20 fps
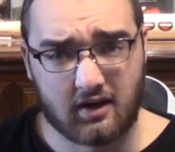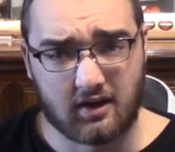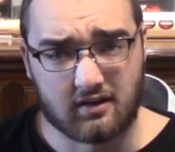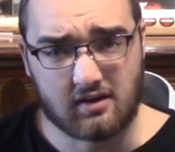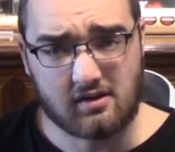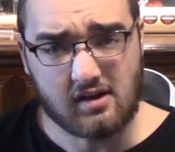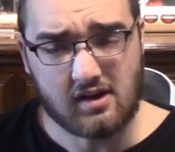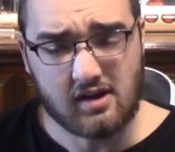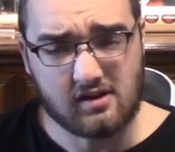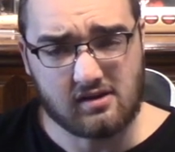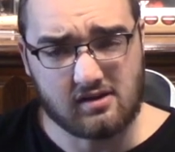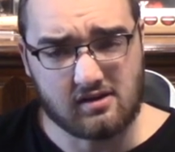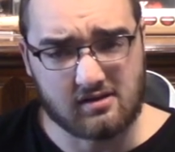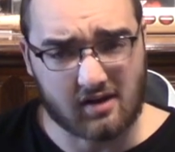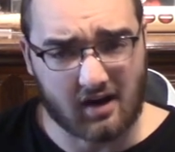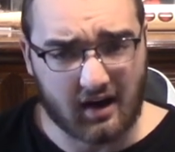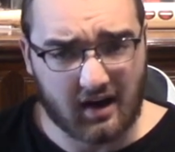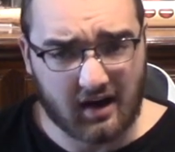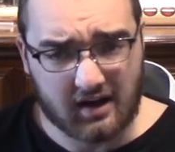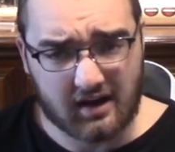didn't he
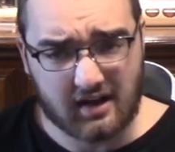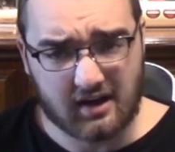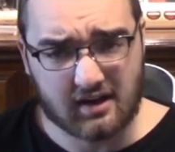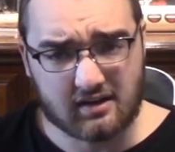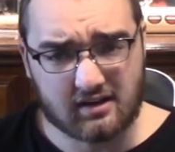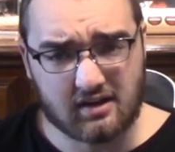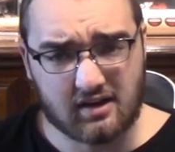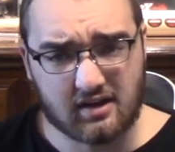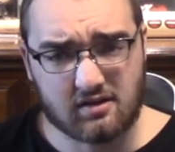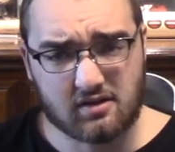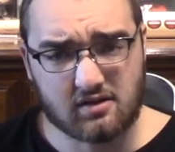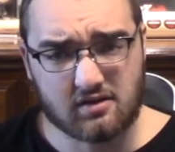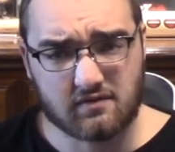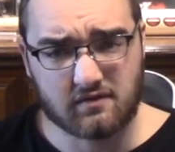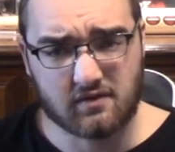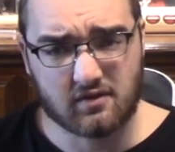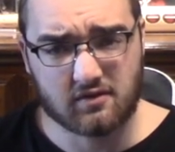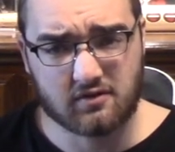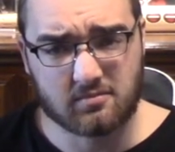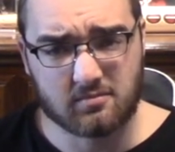die at the end of the
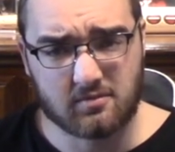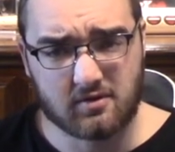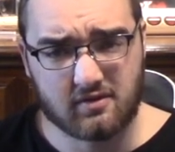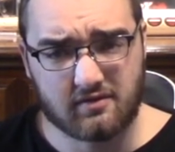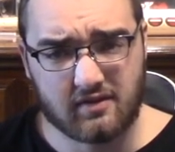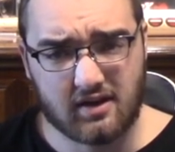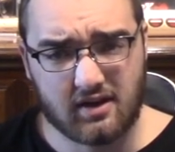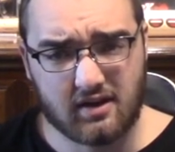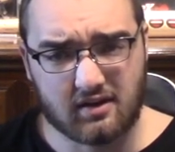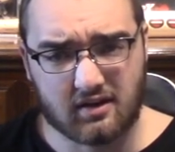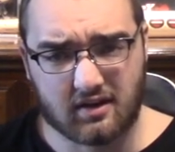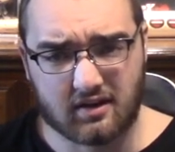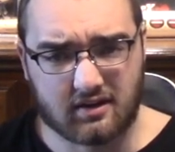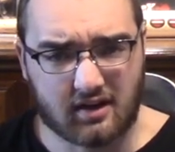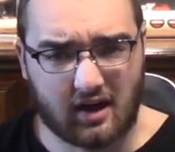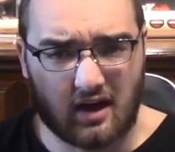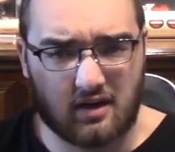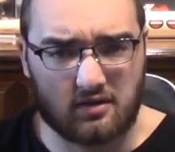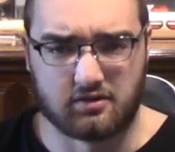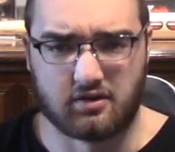first movie? Like,
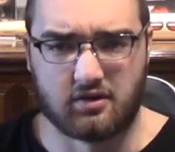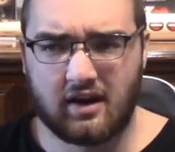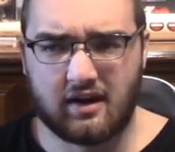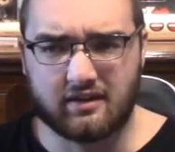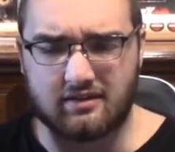I don't know.